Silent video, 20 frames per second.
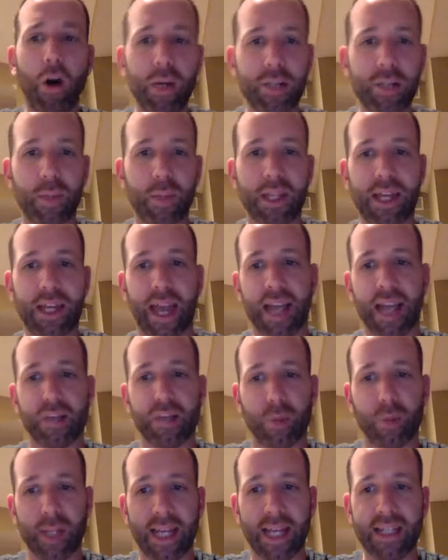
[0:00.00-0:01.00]
be the case.
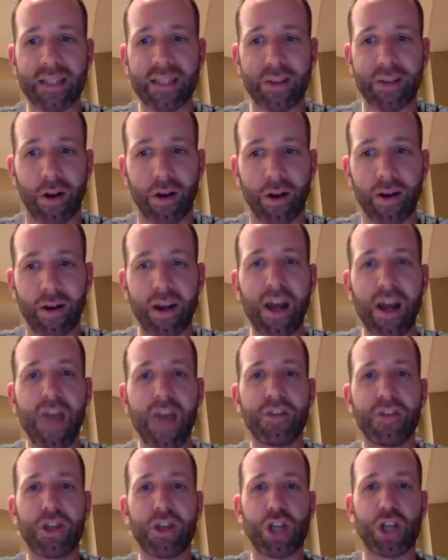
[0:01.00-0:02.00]
When they start,
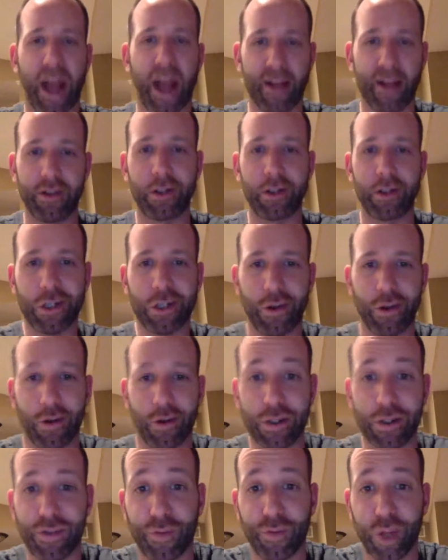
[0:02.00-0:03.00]
the challenge
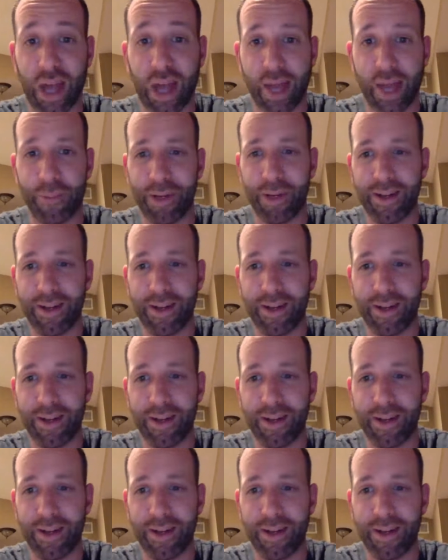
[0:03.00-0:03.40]
starts for them.